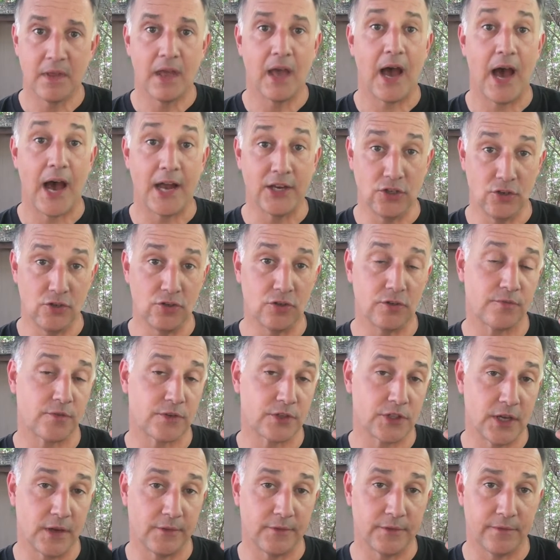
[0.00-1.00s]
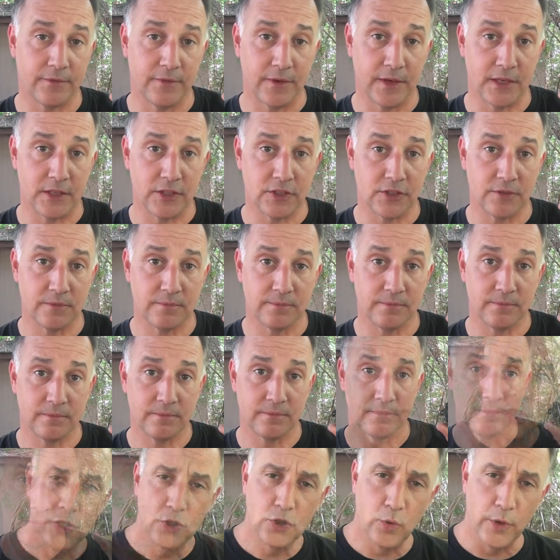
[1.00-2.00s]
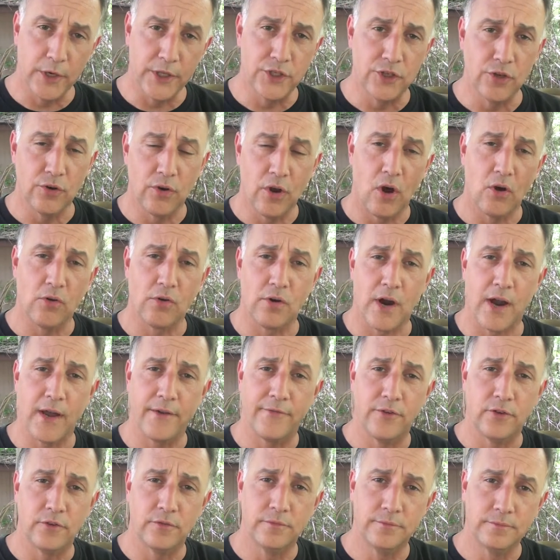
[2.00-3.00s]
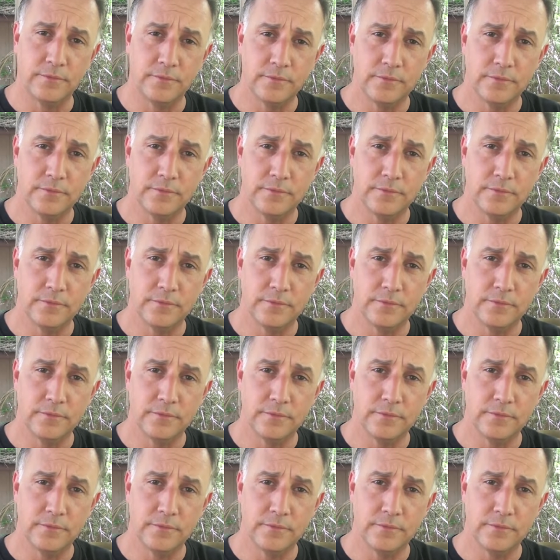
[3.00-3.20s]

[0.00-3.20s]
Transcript: I'd use it for self-defense. 22 long rifle,